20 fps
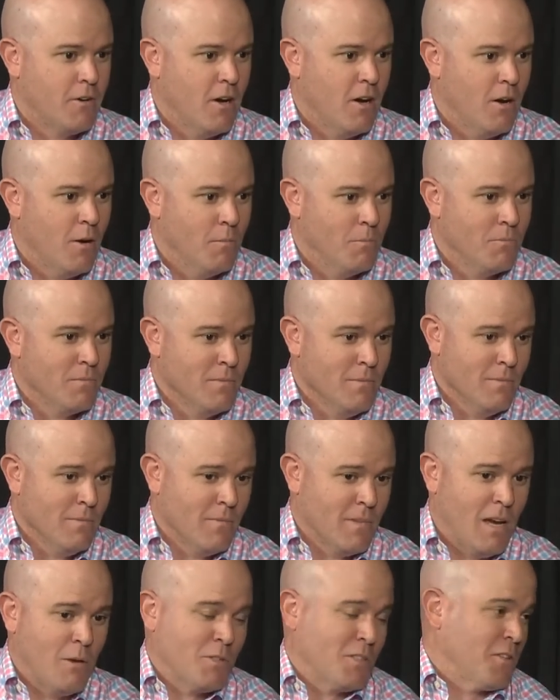I
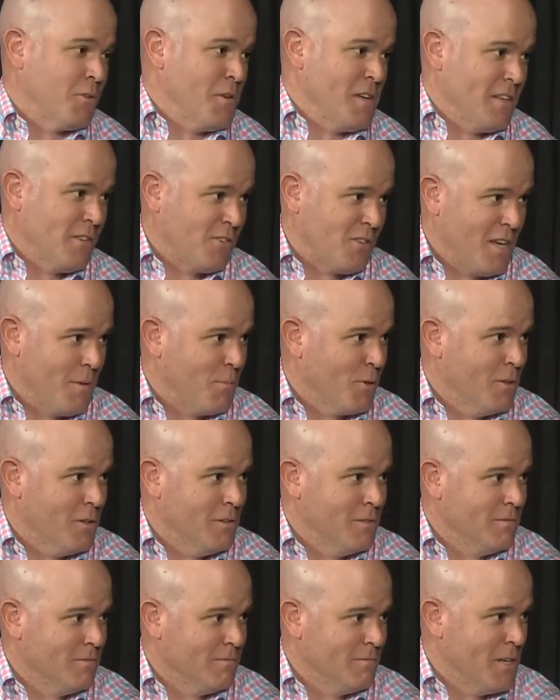was a
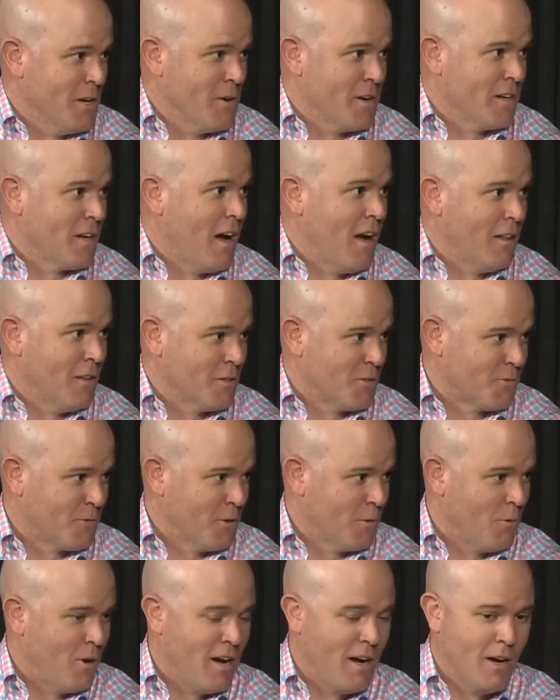greenskeeper during college for
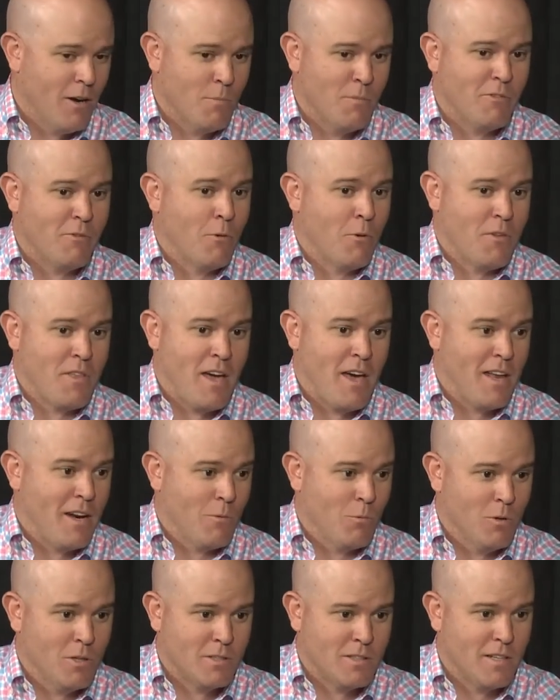a while. Before that, I
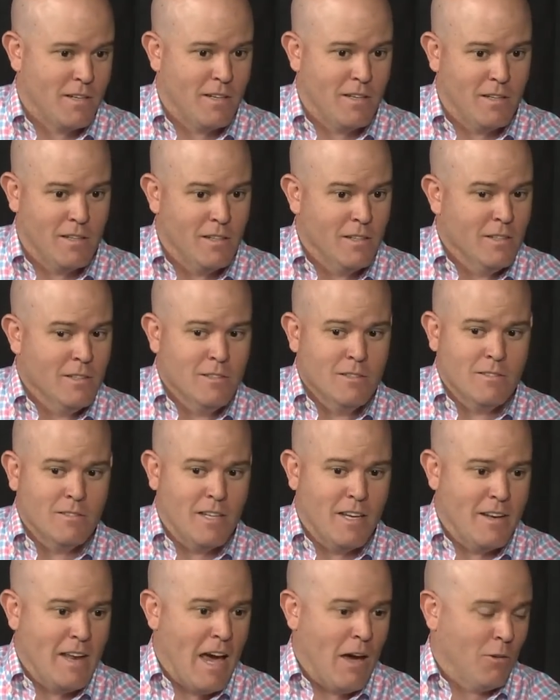worked at
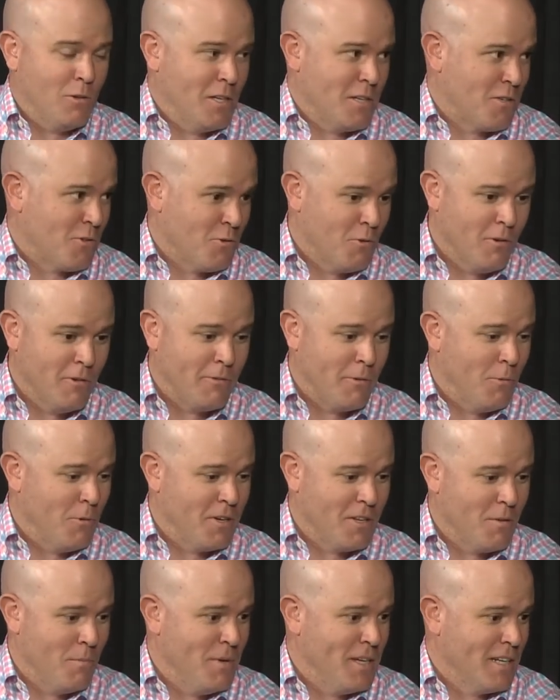an outlet store for
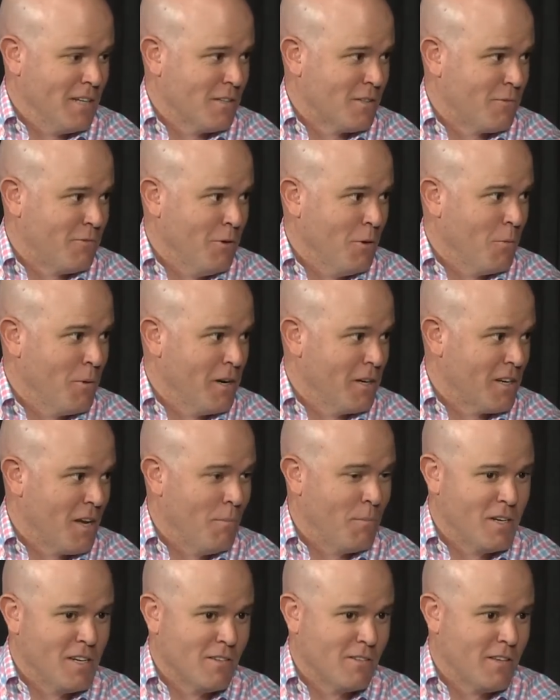one of the biggest footwear
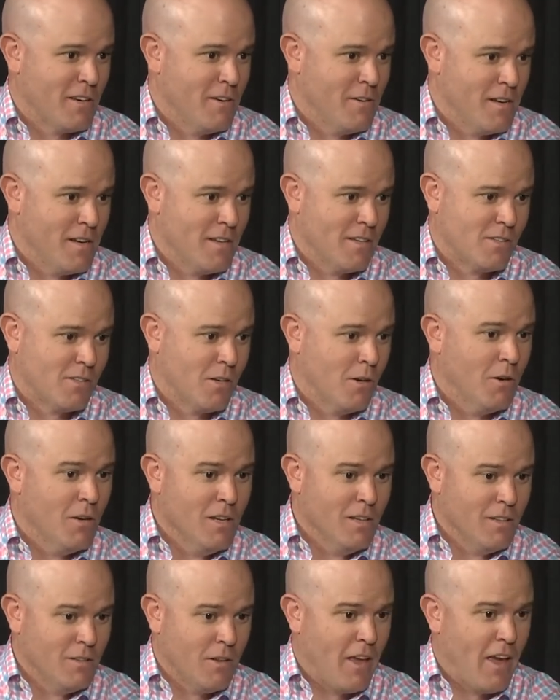companies there is. So
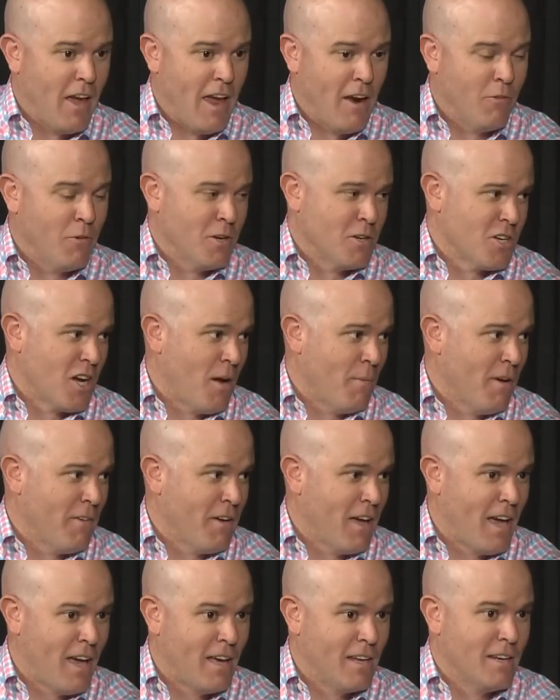every job I've
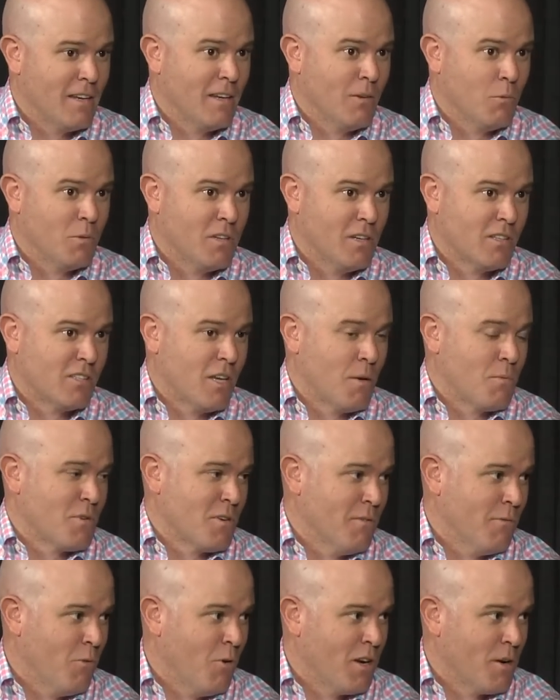had, with the exception
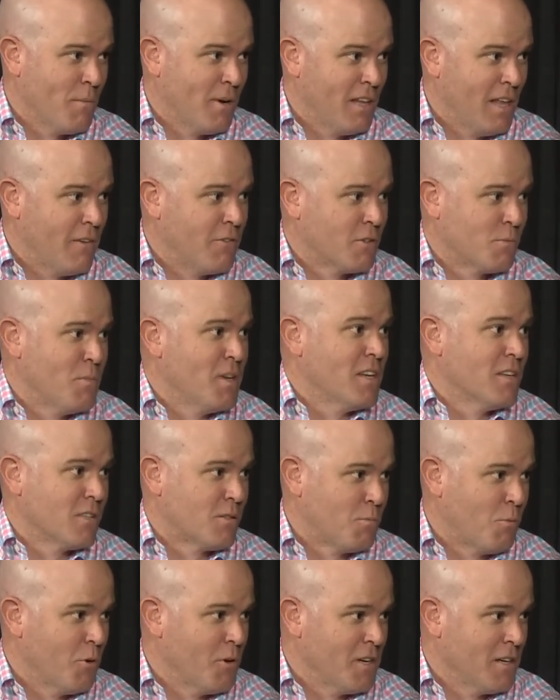of one in my life, has been in
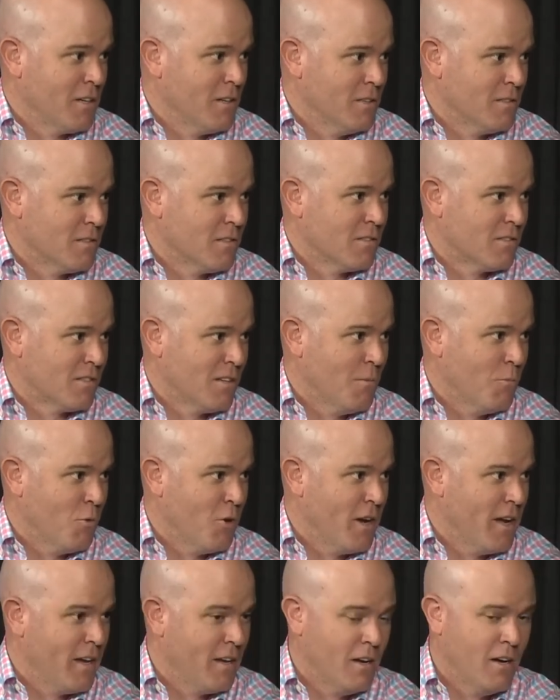sporting goods in some
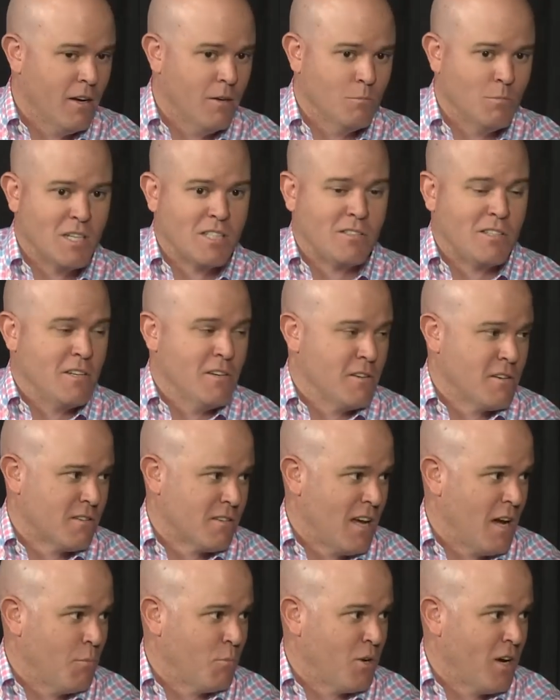way. My senior
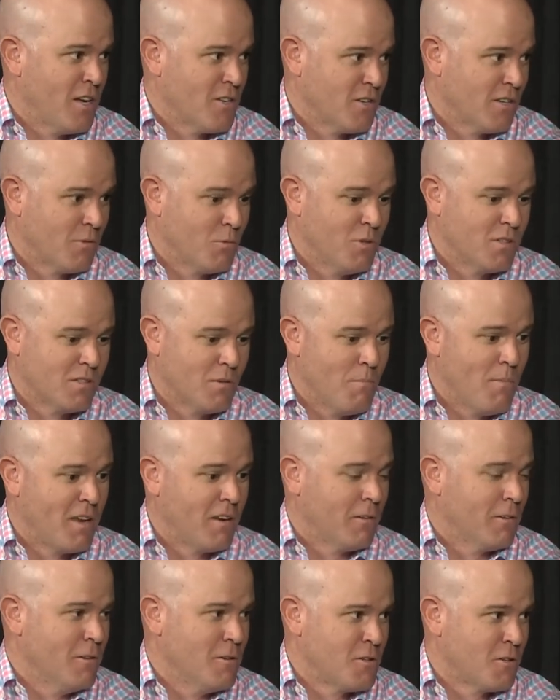design project was a
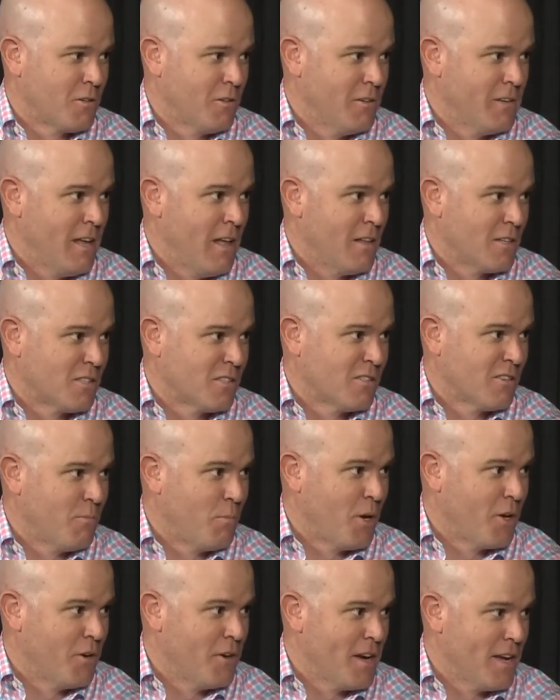metallurgical analysis of
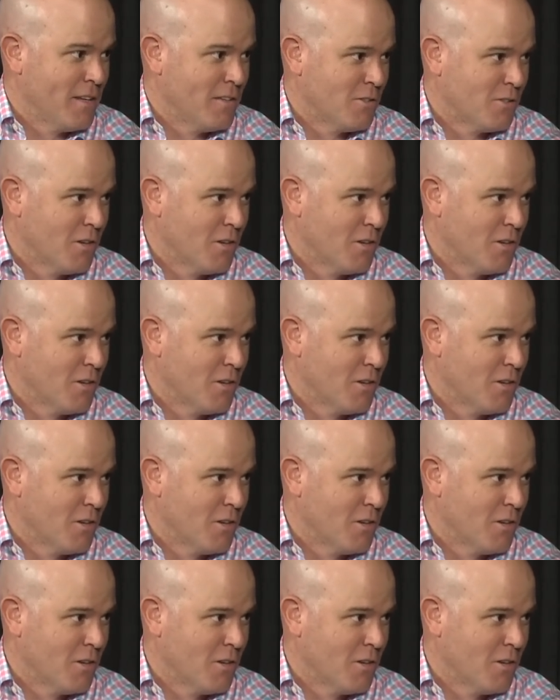putter heads.